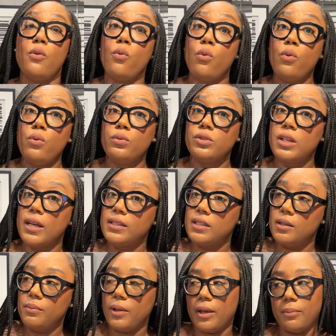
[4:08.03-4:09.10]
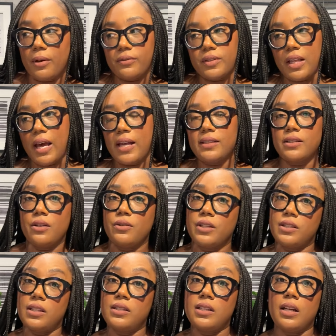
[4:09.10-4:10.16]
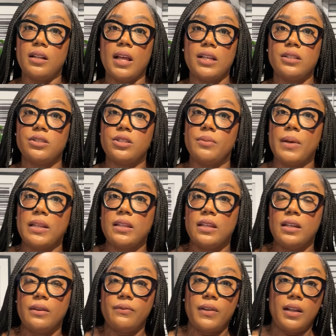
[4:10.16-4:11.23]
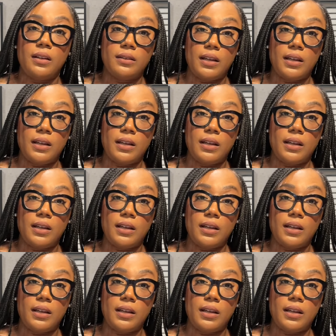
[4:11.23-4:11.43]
ooh, Jay Z played both sides though because he said a lot of shit about the NFL.